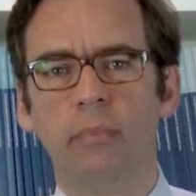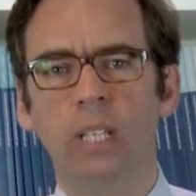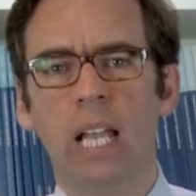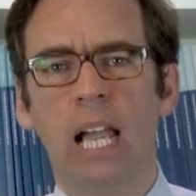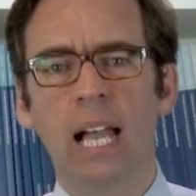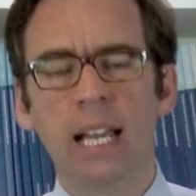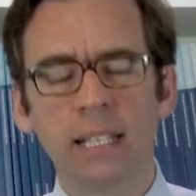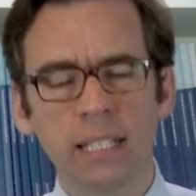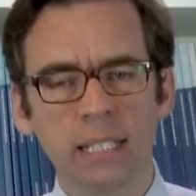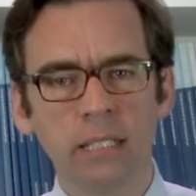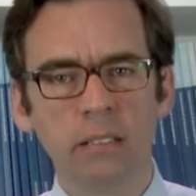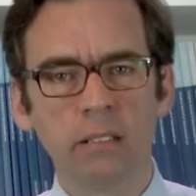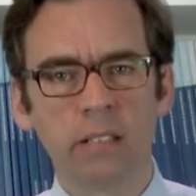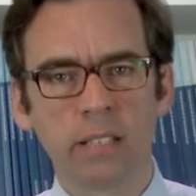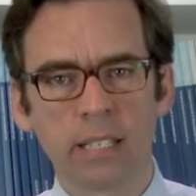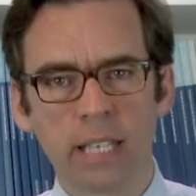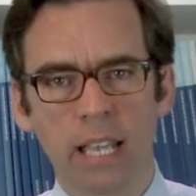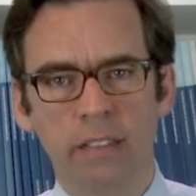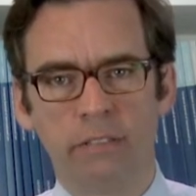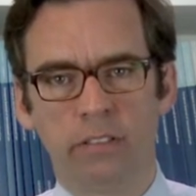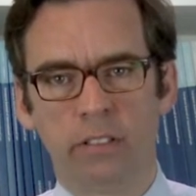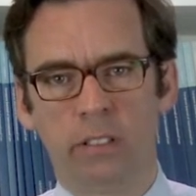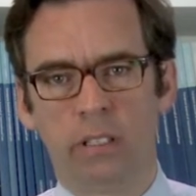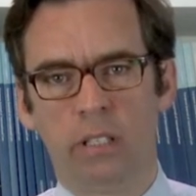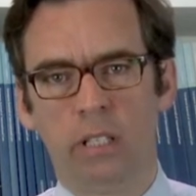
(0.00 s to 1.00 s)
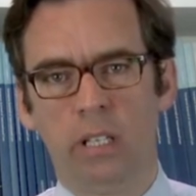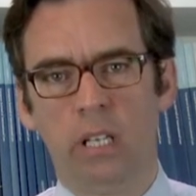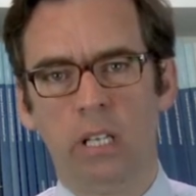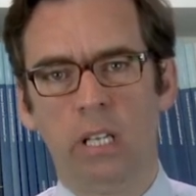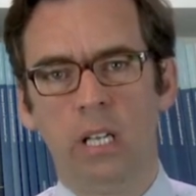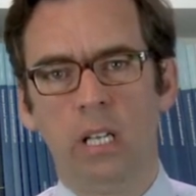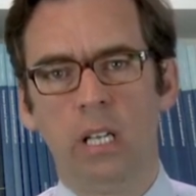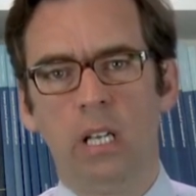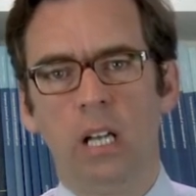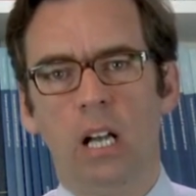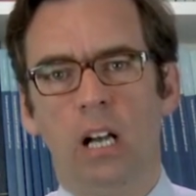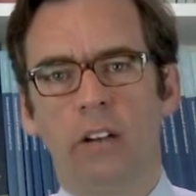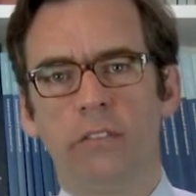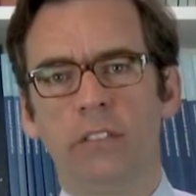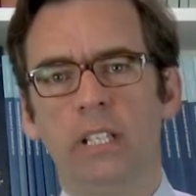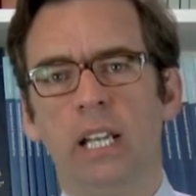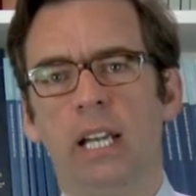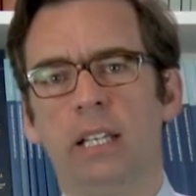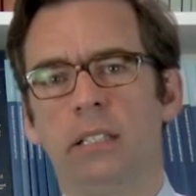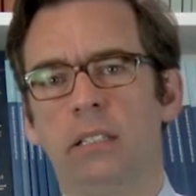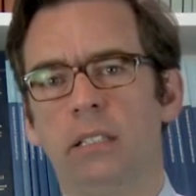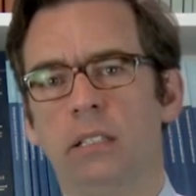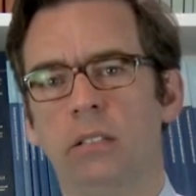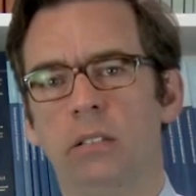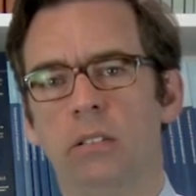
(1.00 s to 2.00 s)
Article 7 of the
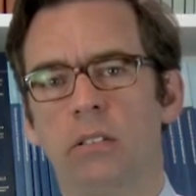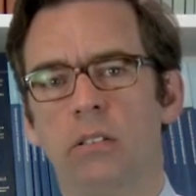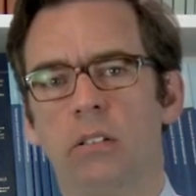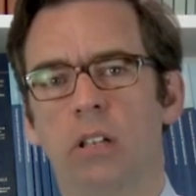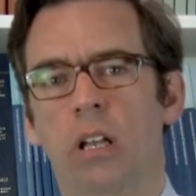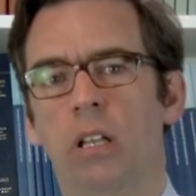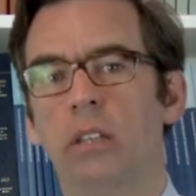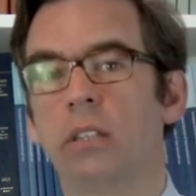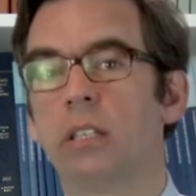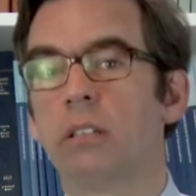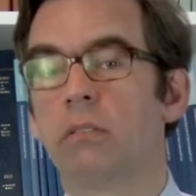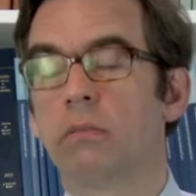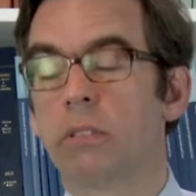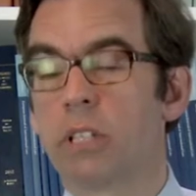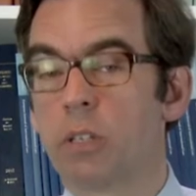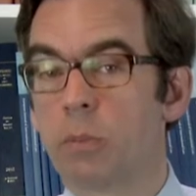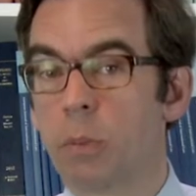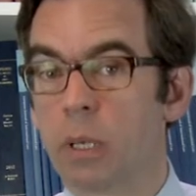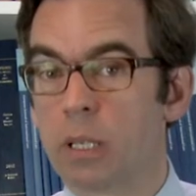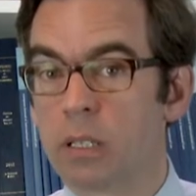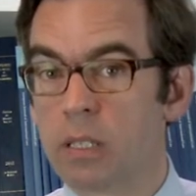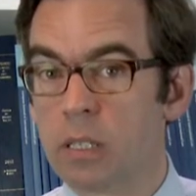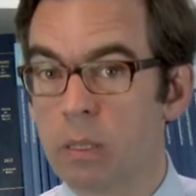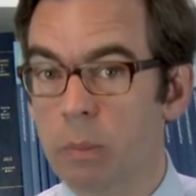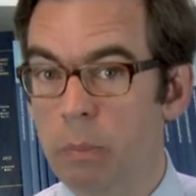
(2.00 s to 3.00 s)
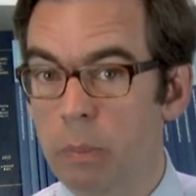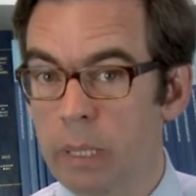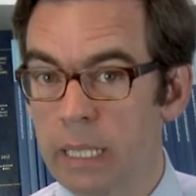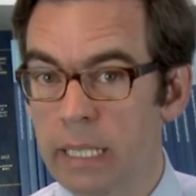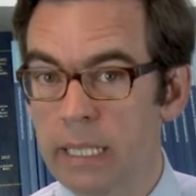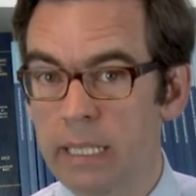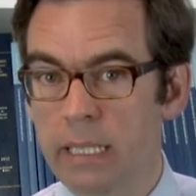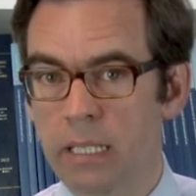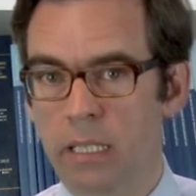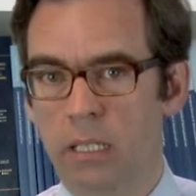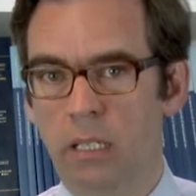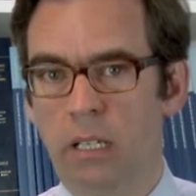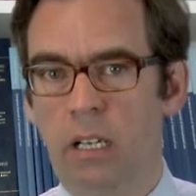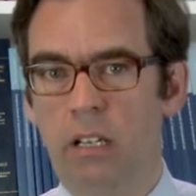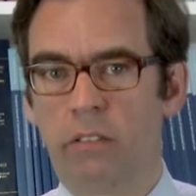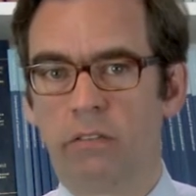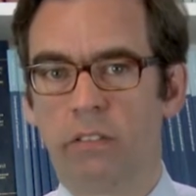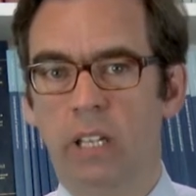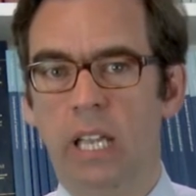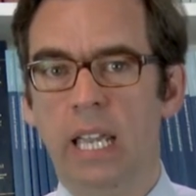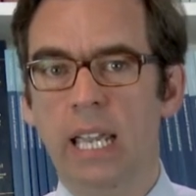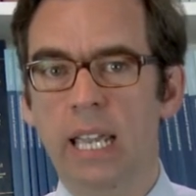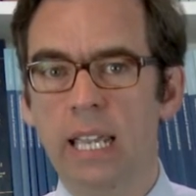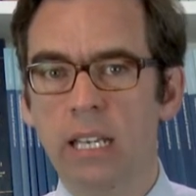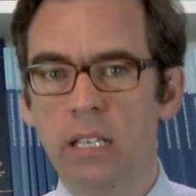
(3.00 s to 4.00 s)
Articles on the Responsibility of
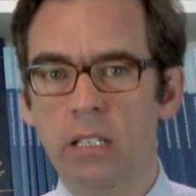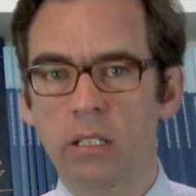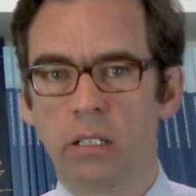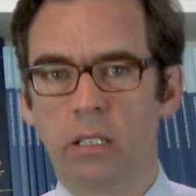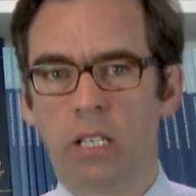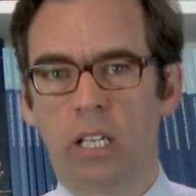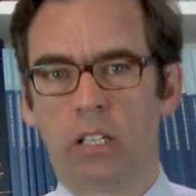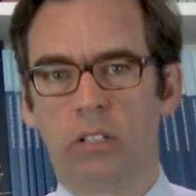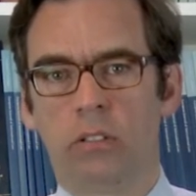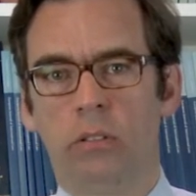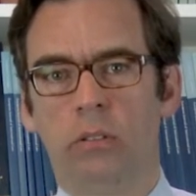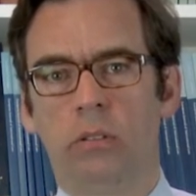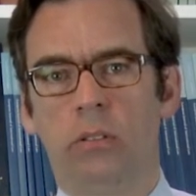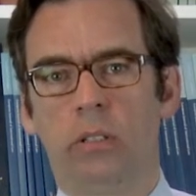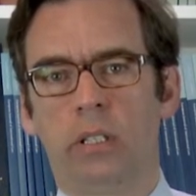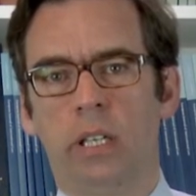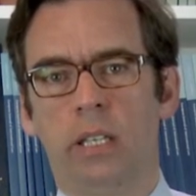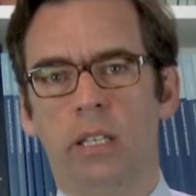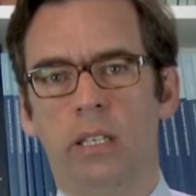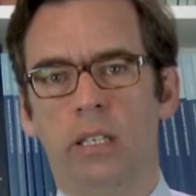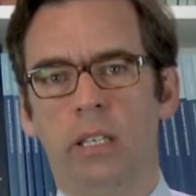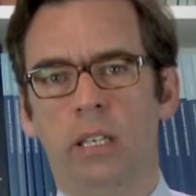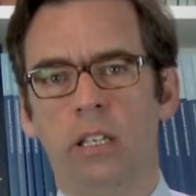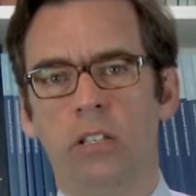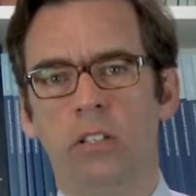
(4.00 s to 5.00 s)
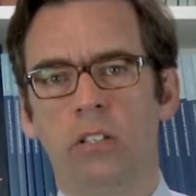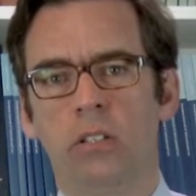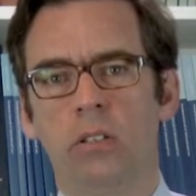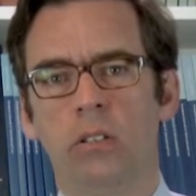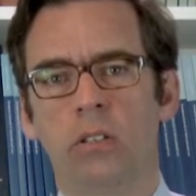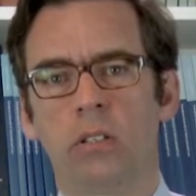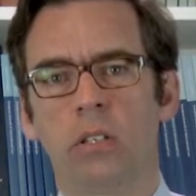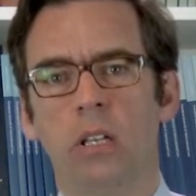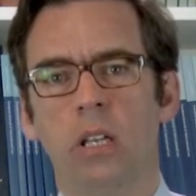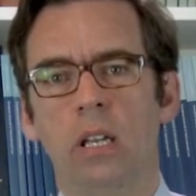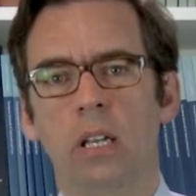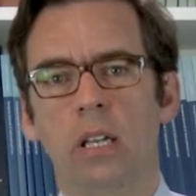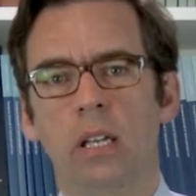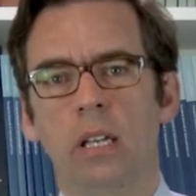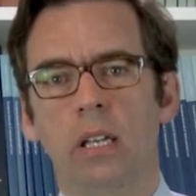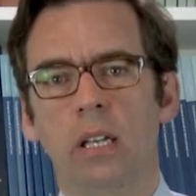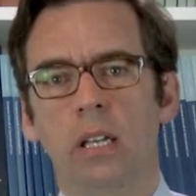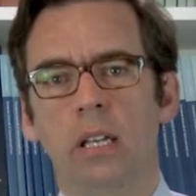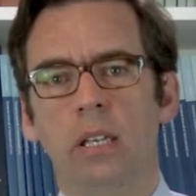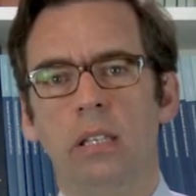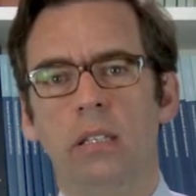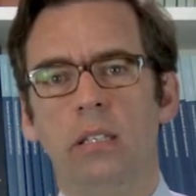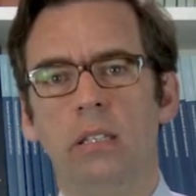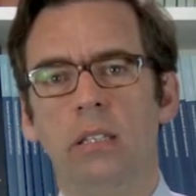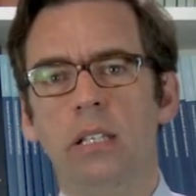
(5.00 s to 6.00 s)
International Organizations
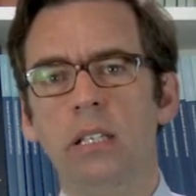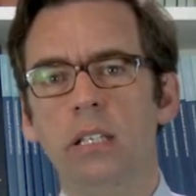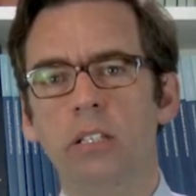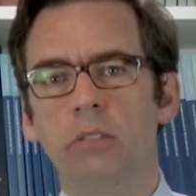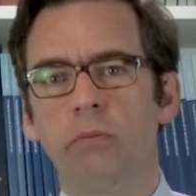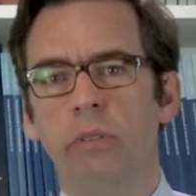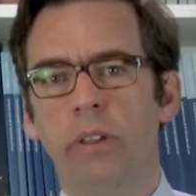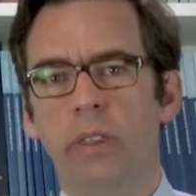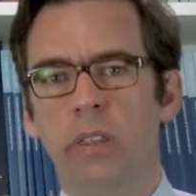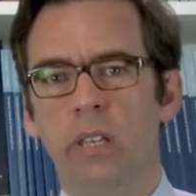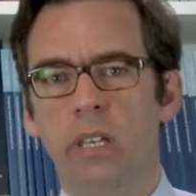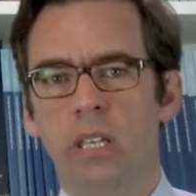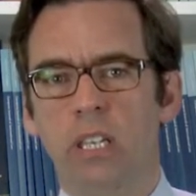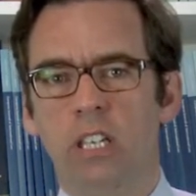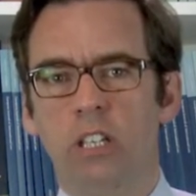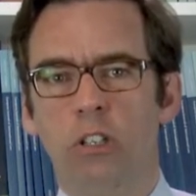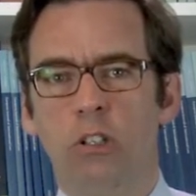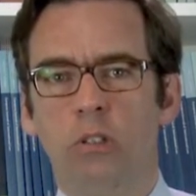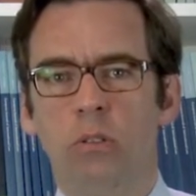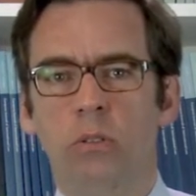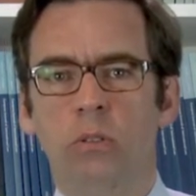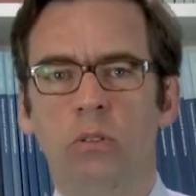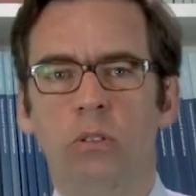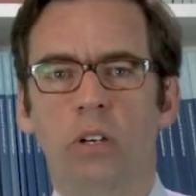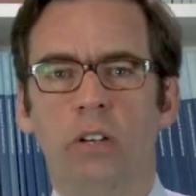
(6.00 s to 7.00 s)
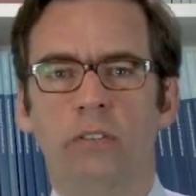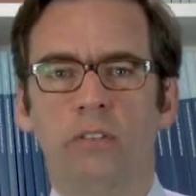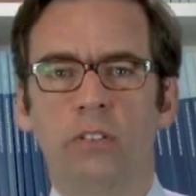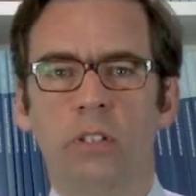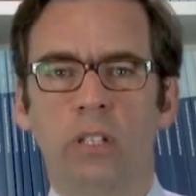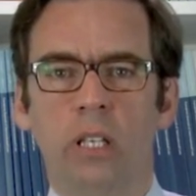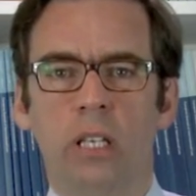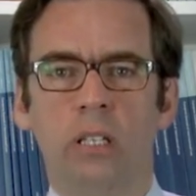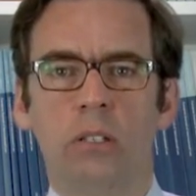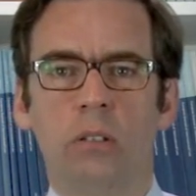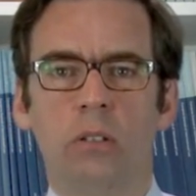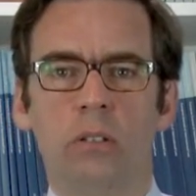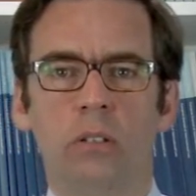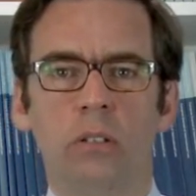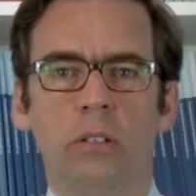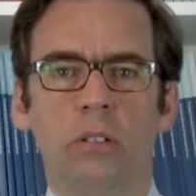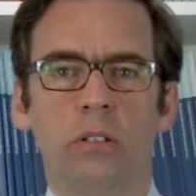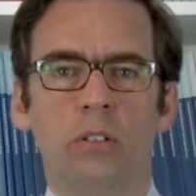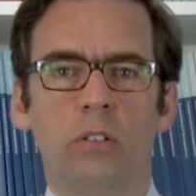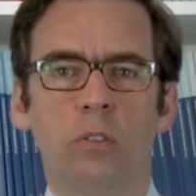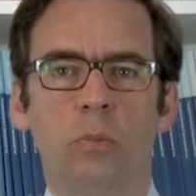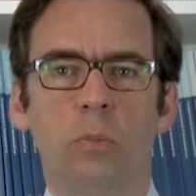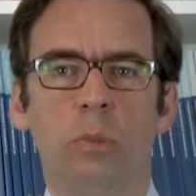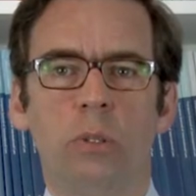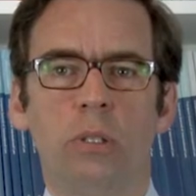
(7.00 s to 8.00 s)
deals with the issue of state
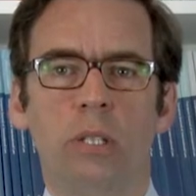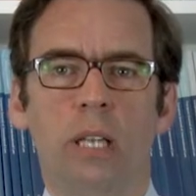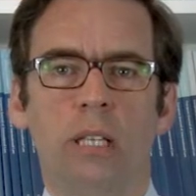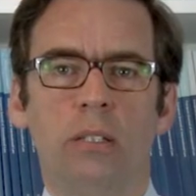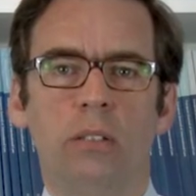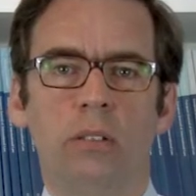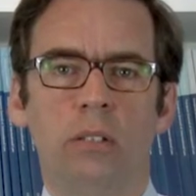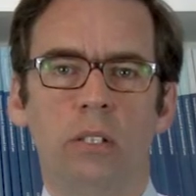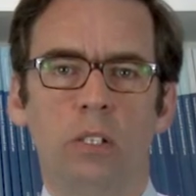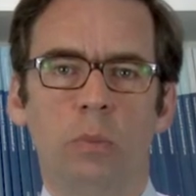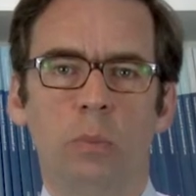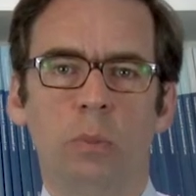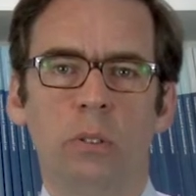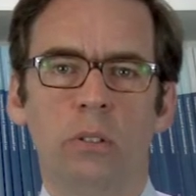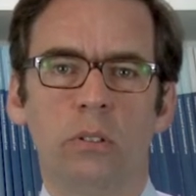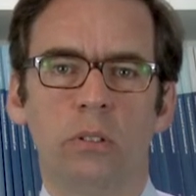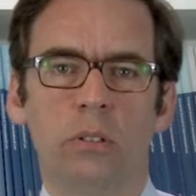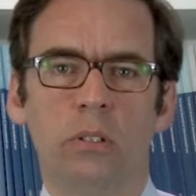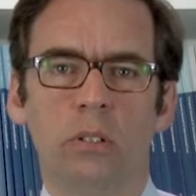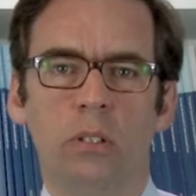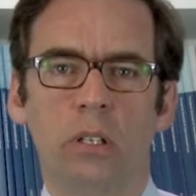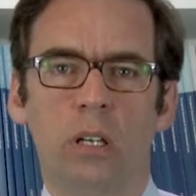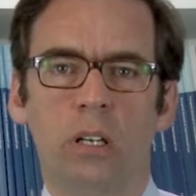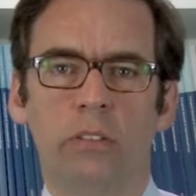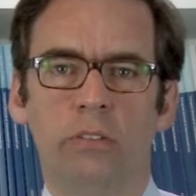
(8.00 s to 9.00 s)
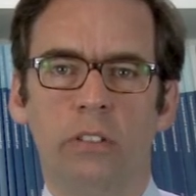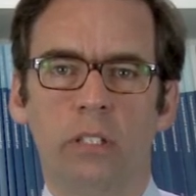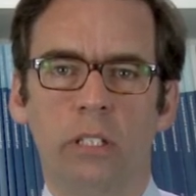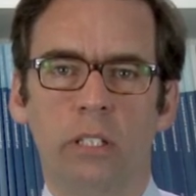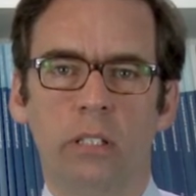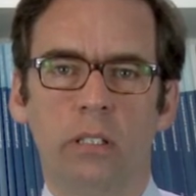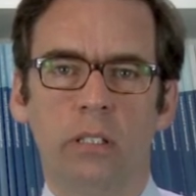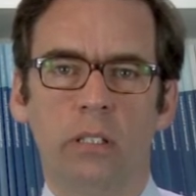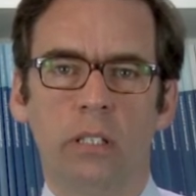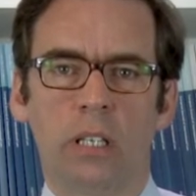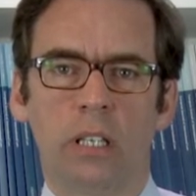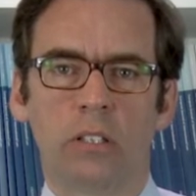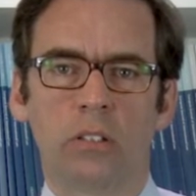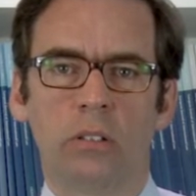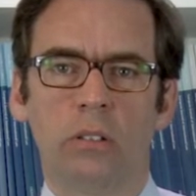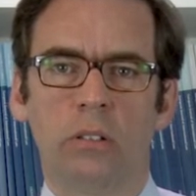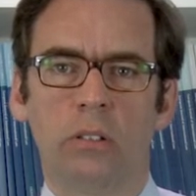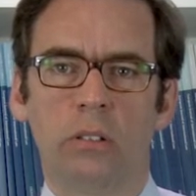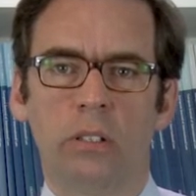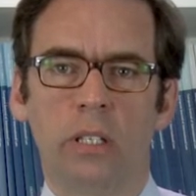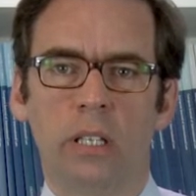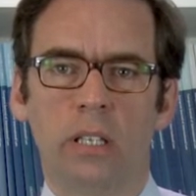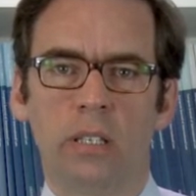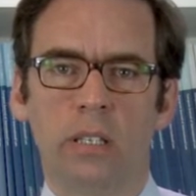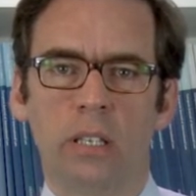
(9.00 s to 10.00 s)
organs put at the disposal of an international
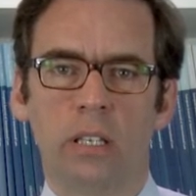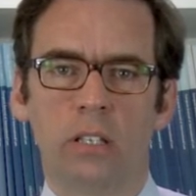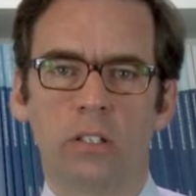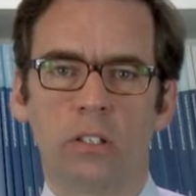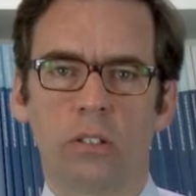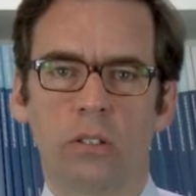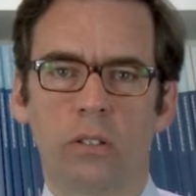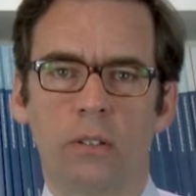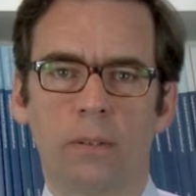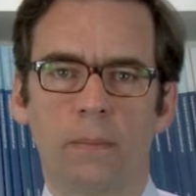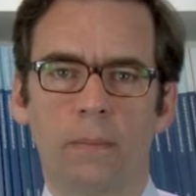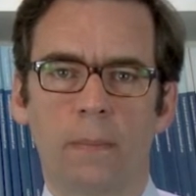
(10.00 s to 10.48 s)
organization.